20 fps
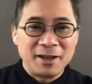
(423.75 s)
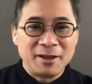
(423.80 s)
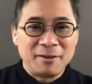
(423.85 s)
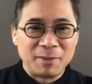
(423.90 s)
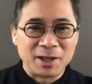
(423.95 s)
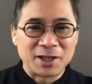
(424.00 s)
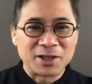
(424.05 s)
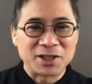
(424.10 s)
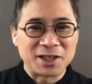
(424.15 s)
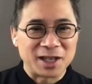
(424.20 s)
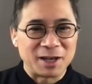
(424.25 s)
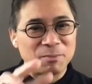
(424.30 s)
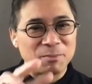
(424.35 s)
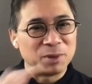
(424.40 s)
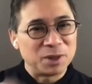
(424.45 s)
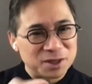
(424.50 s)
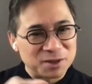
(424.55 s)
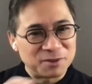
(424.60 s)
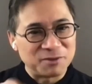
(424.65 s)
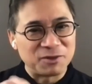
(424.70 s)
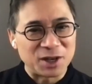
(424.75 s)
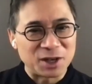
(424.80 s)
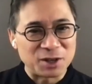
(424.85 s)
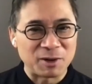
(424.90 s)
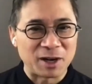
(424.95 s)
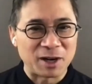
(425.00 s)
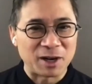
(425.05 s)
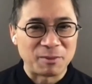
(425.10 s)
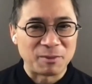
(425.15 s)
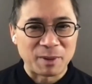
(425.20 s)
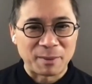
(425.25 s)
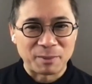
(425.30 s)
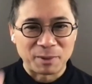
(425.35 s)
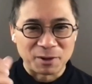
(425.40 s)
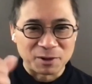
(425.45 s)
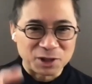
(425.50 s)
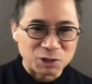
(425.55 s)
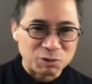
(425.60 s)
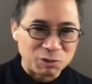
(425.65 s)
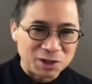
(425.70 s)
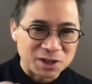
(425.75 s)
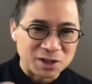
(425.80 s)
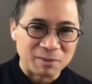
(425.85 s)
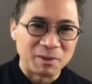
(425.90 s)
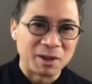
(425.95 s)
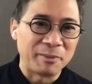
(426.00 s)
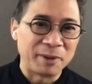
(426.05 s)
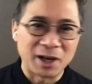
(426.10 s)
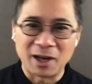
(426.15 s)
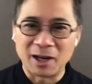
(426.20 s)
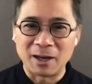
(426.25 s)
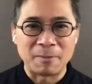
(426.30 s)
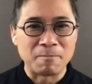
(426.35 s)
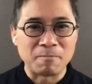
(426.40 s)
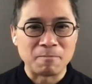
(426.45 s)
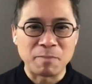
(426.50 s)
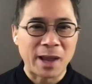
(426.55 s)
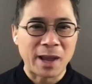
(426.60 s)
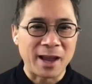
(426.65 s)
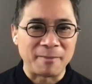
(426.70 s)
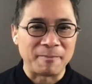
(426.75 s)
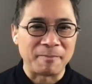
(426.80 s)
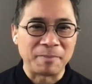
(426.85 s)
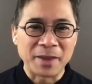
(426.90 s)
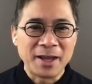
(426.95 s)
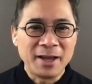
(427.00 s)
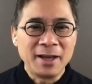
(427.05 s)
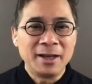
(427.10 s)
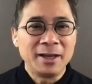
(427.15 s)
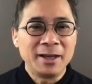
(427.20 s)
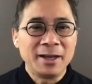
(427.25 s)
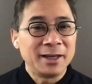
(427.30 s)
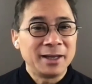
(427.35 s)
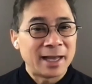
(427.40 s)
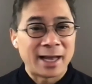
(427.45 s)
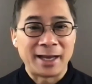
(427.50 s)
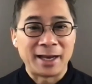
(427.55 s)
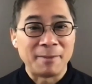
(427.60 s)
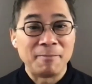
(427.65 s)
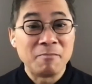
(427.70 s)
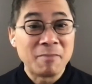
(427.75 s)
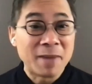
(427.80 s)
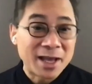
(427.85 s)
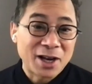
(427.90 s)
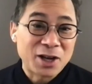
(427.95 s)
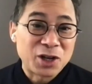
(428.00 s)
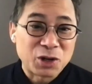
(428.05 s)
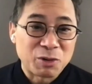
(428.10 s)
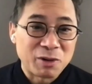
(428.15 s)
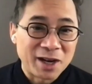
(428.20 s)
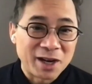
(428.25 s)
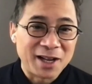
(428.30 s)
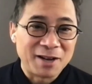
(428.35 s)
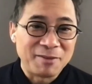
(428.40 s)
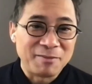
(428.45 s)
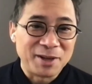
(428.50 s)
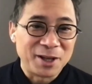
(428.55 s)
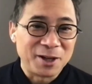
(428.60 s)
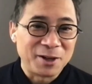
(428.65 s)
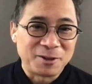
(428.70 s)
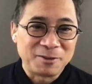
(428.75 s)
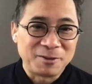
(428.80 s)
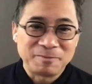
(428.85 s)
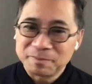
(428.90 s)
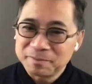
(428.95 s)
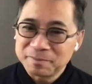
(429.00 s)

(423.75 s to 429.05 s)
mix it up, put some fresh ground pepper, squeeze some lemon on it, and bam, had a Mediterranean meal.